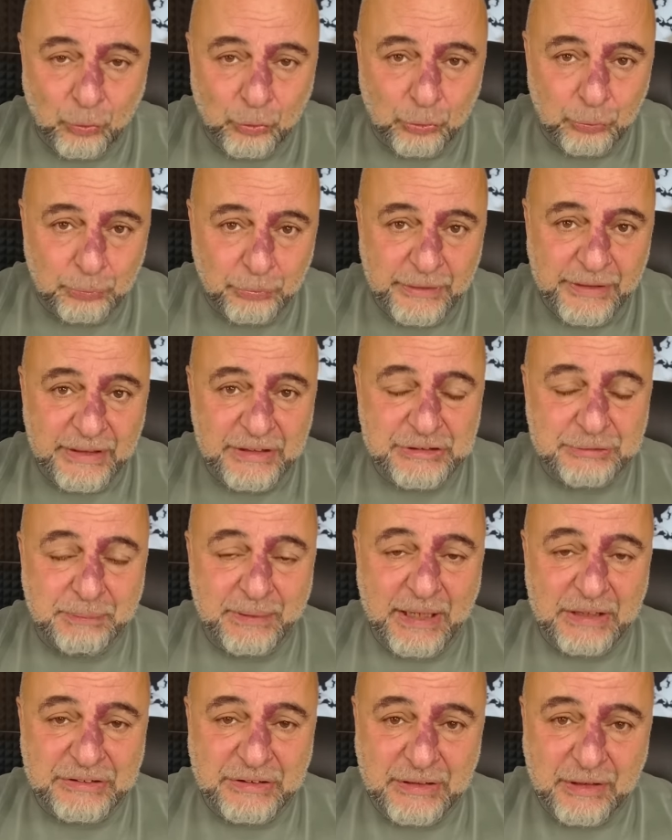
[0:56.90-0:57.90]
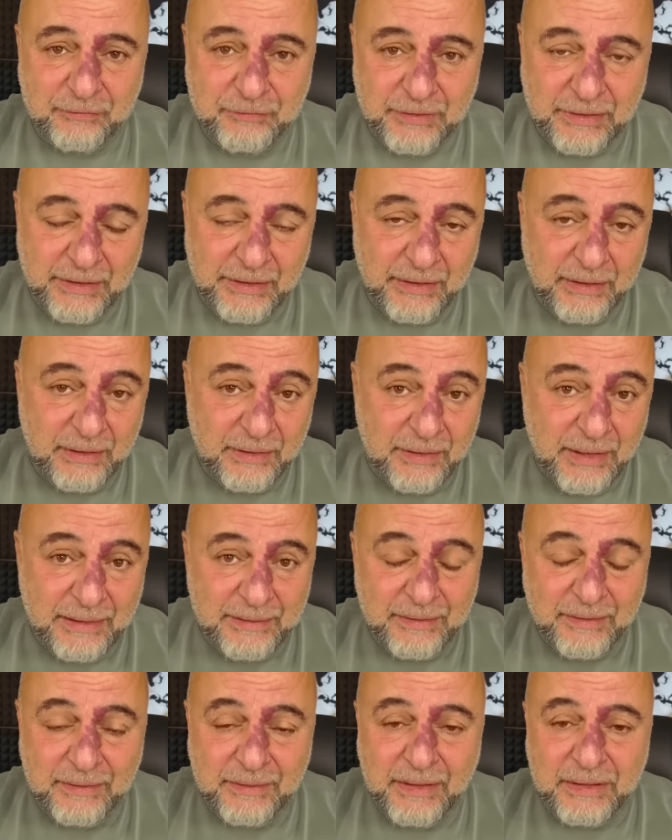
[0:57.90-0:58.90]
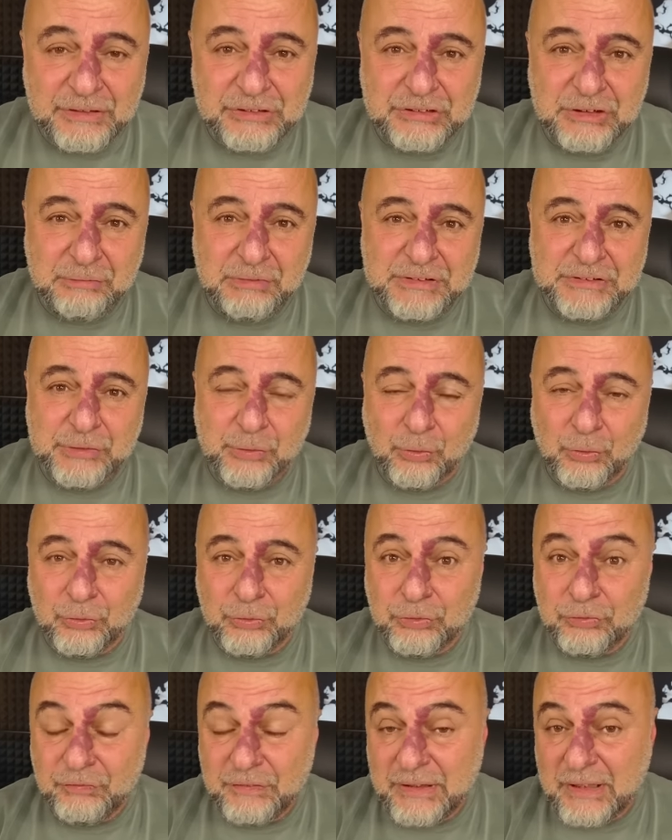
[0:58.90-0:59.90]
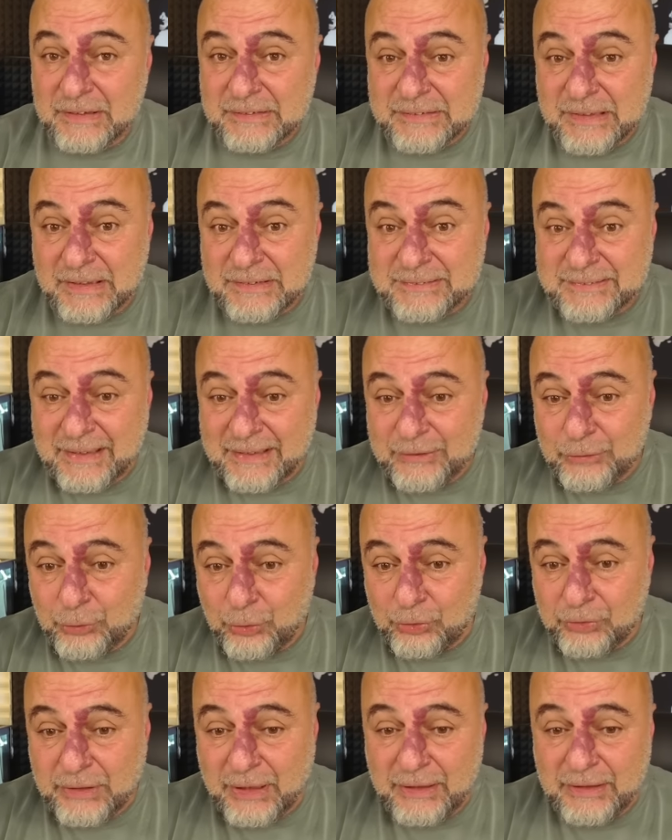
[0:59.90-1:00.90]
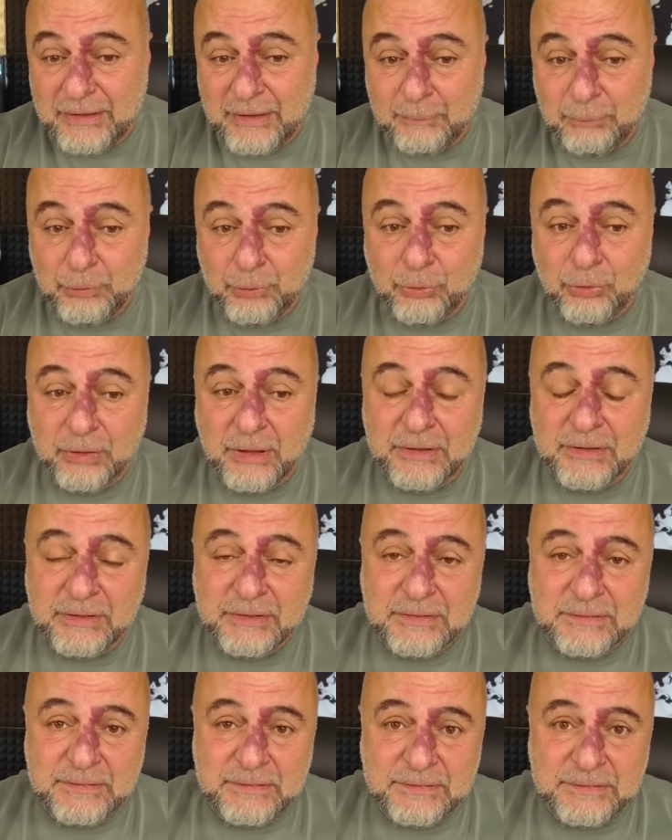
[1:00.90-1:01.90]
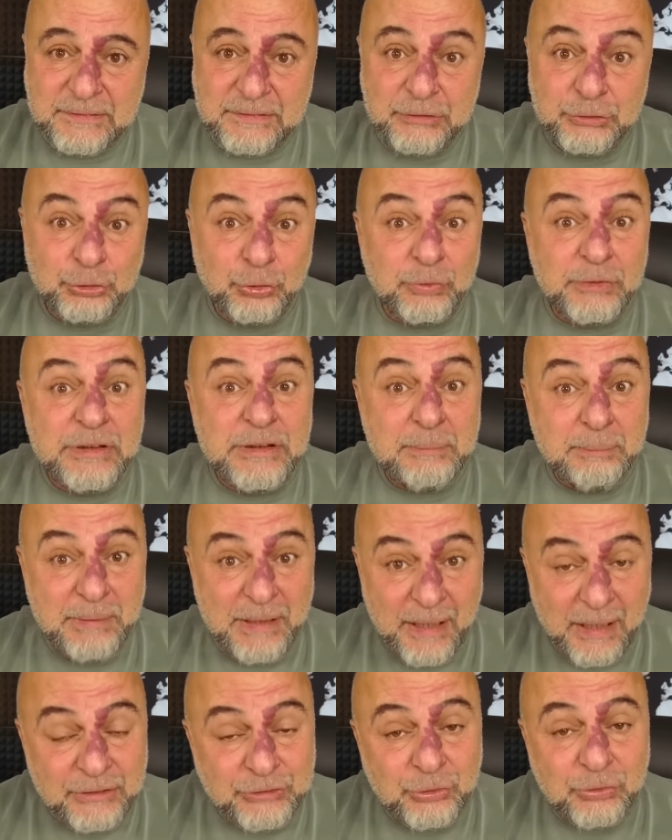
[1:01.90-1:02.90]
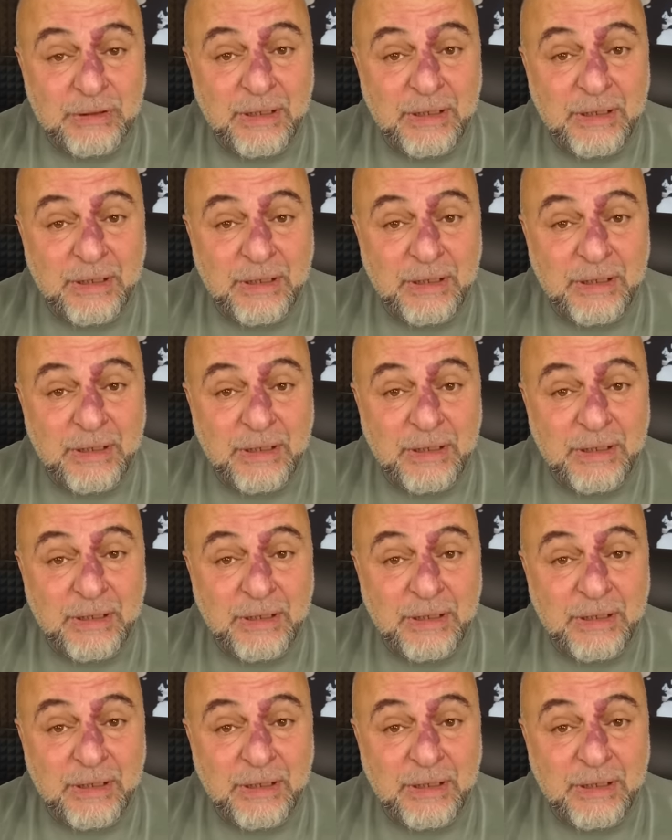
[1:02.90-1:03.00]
Another positive development was the broadening of last week's rally. The financial sector largely participated in the rally.